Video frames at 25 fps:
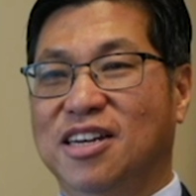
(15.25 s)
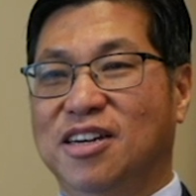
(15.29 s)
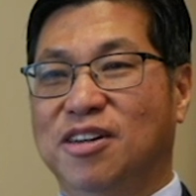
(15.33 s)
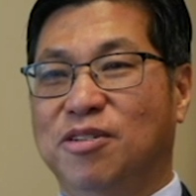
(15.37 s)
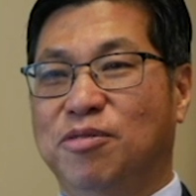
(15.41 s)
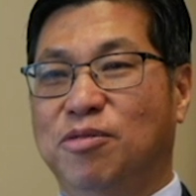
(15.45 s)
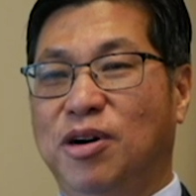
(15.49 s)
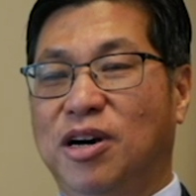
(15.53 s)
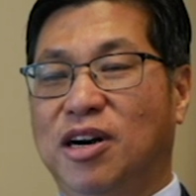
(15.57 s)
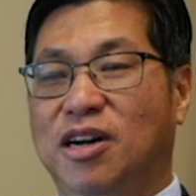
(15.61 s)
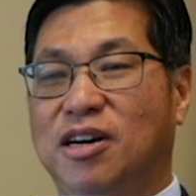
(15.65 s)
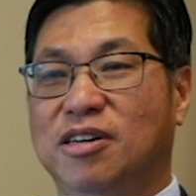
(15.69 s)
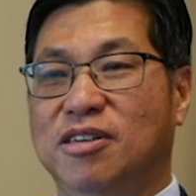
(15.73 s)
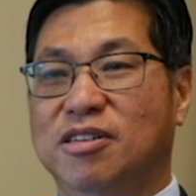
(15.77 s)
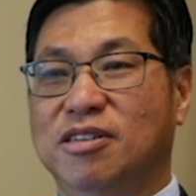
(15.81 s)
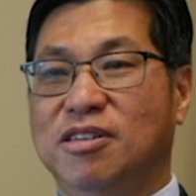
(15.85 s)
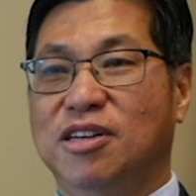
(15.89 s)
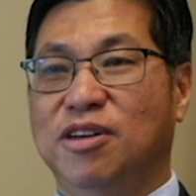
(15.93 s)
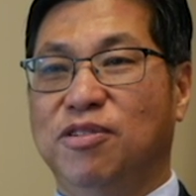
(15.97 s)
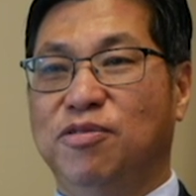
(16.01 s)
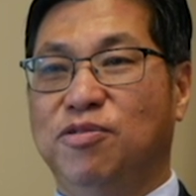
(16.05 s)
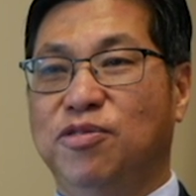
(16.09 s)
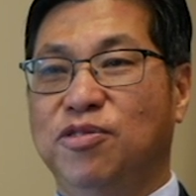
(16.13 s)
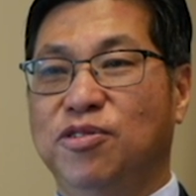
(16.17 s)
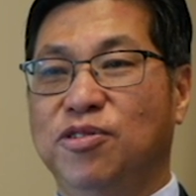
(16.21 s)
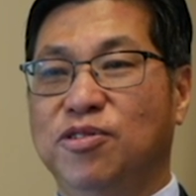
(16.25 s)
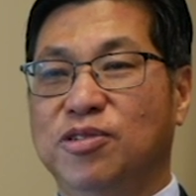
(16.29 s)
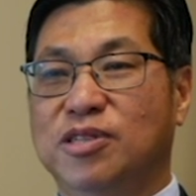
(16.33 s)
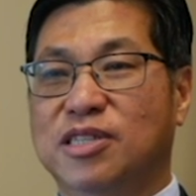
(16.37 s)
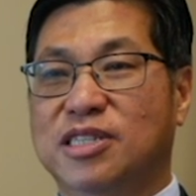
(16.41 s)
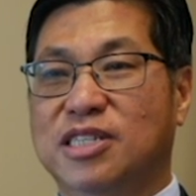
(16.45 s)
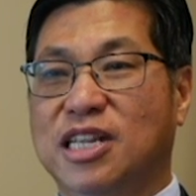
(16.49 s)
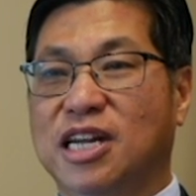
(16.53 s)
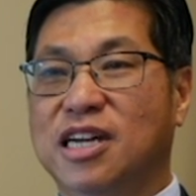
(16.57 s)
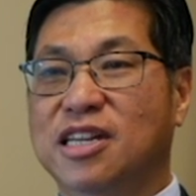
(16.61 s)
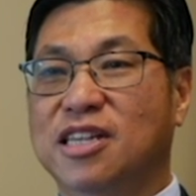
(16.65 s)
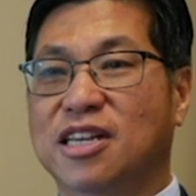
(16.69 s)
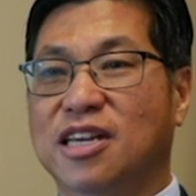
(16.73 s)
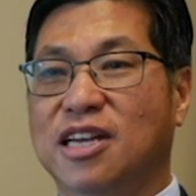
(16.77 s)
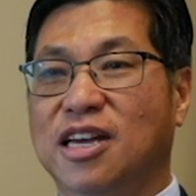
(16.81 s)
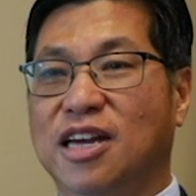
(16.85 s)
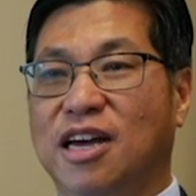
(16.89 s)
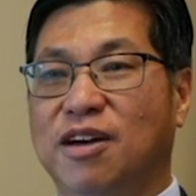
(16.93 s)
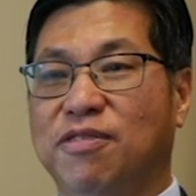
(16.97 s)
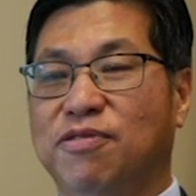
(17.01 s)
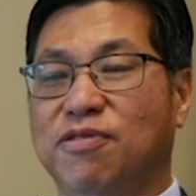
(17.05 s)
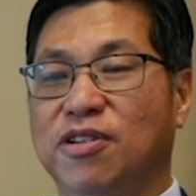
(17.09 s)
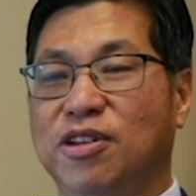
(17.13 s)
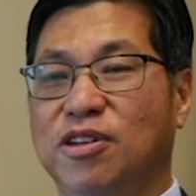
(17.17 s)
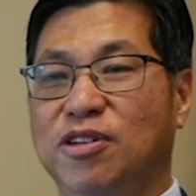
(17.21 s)
Well, if you study
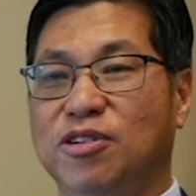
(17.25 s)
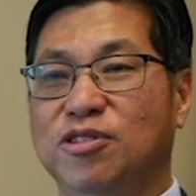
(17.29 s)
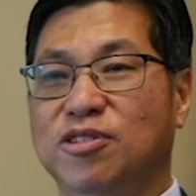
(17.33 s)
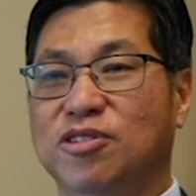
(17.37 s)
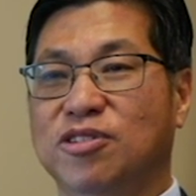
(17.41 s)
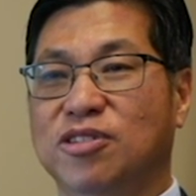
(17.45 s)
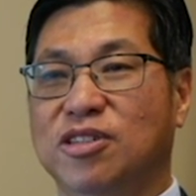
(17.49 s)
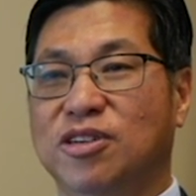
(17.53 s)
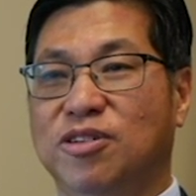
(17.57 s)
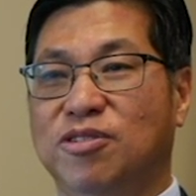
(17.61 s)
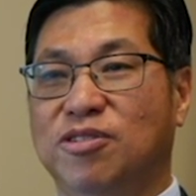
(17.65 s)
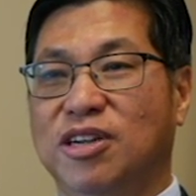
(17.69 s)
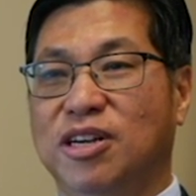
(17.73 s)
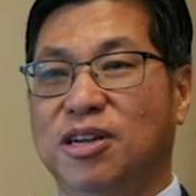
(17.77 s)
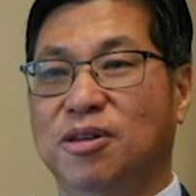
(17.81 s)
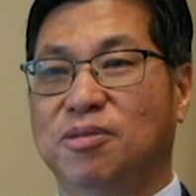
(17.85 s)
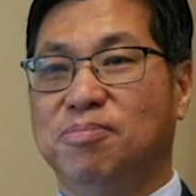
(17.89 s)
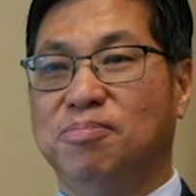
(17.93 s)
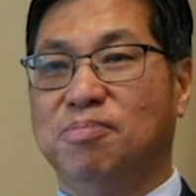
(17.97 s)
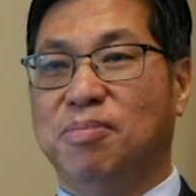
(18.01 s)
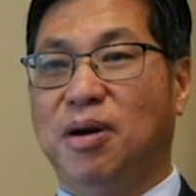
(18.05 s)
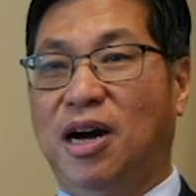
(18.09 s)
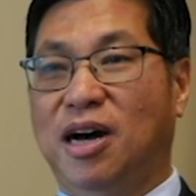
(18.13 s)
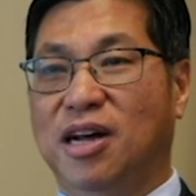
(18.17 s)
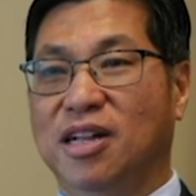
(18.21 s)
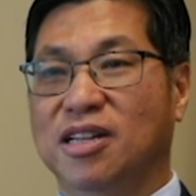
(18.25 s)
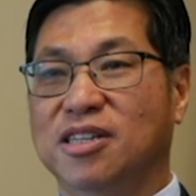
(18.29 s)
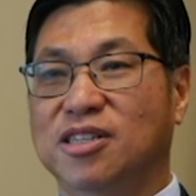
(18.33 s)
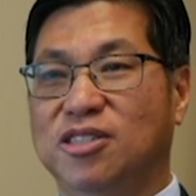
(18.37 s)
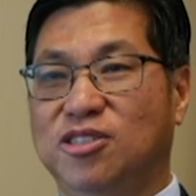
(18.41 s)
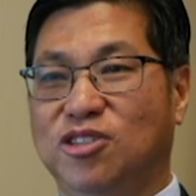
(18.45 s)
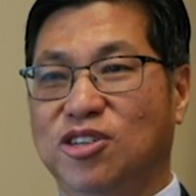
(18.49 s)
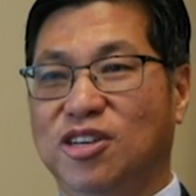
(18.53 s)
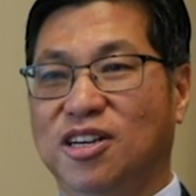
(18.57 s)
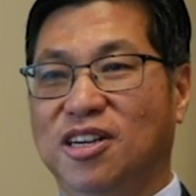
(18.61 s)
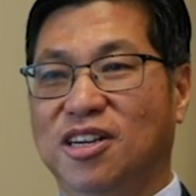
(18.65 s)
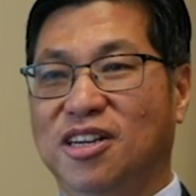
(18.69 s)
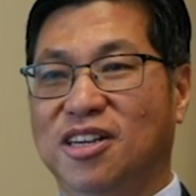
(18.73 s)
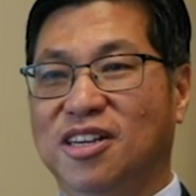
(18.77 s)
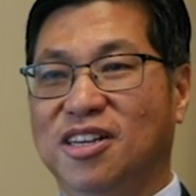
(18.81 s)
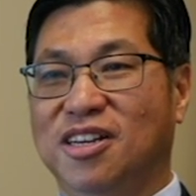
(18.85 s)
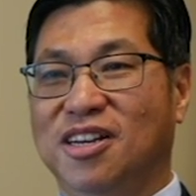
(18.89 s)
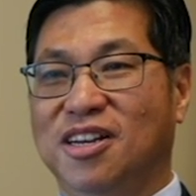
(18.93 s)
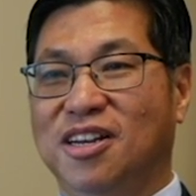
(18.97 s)
evolutionary biology,